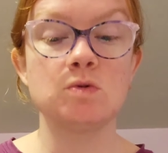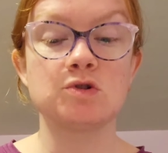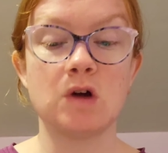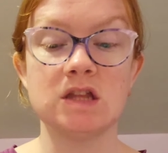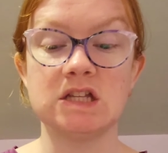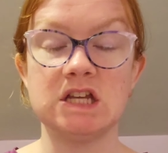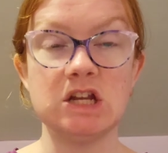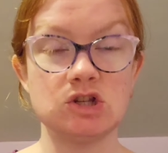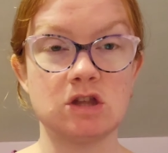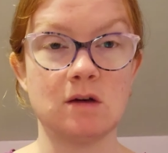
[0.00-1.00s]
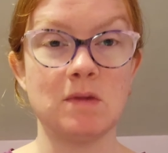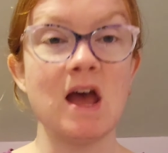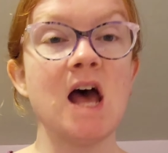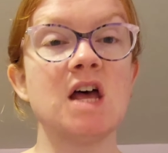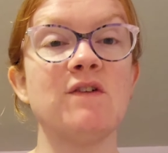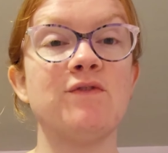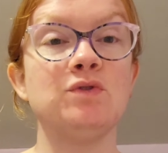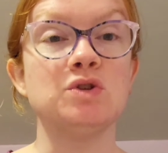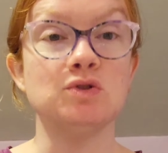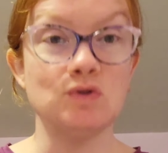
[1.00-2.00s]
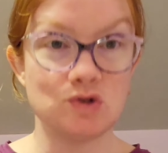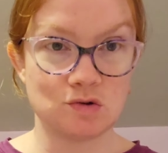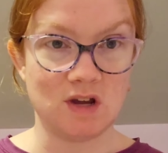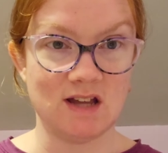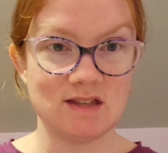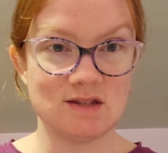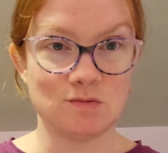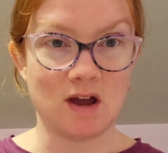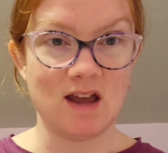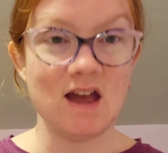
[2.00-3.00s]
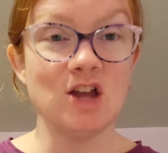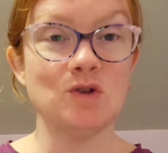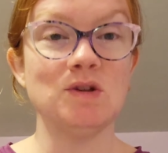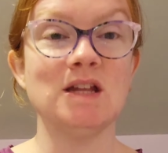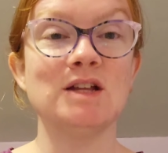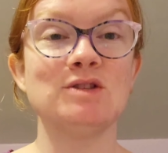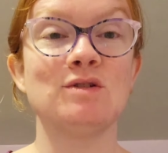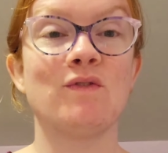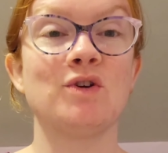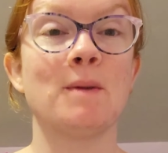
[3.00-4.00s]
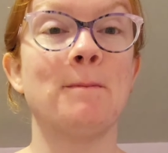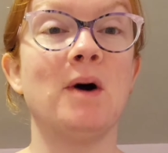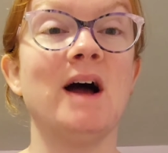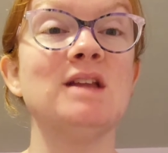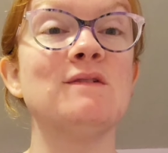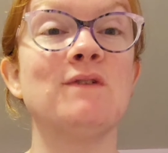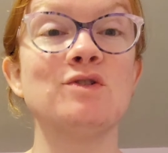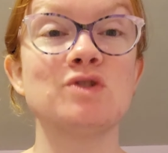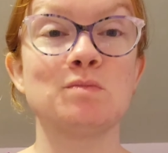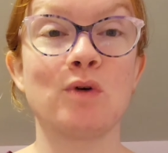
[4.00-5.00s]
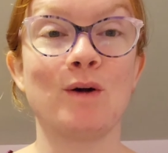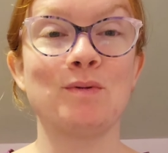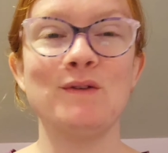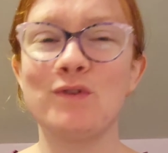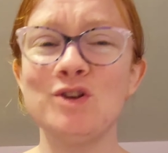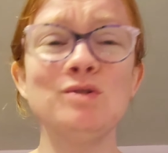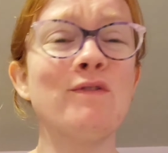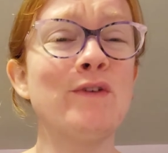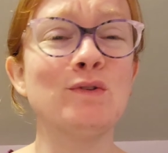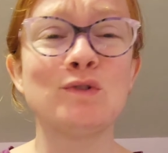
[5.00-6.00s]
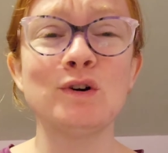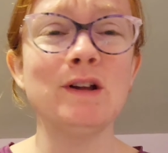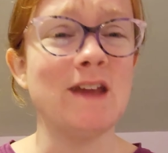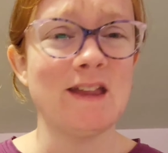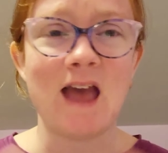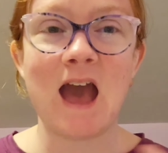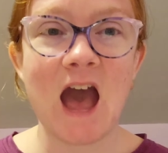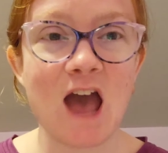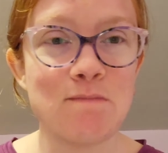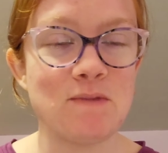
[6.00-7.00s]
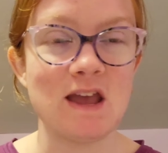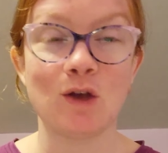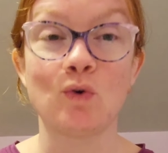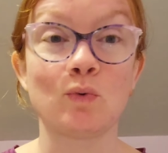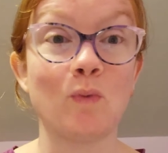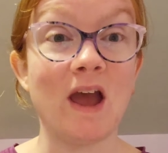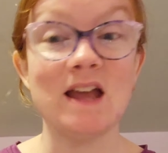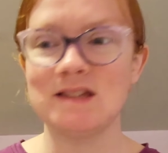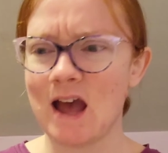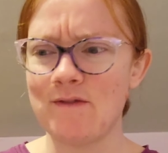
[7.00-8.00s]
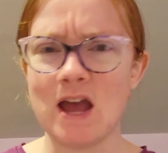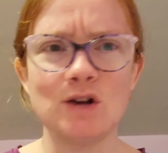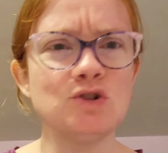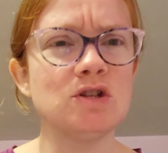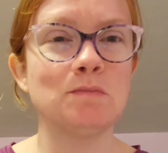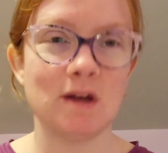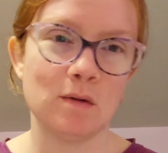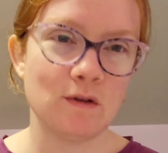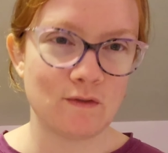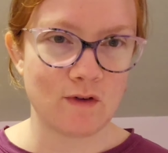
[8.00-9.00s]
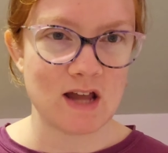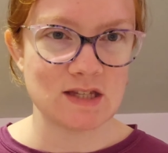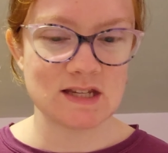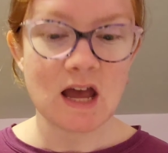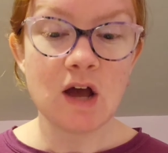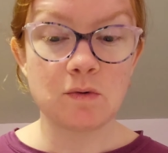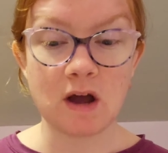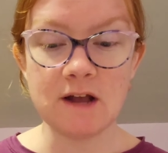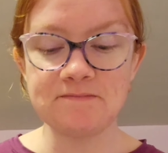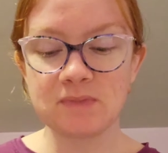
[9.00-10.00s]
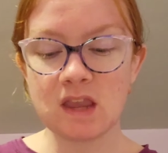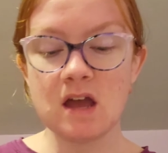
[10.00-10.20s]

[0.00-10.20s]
We're trying to teach them that food is nutrients, right? You need it for your body to function properly, and for you to feel good and happy and great, and to have energy to play with your friends, right?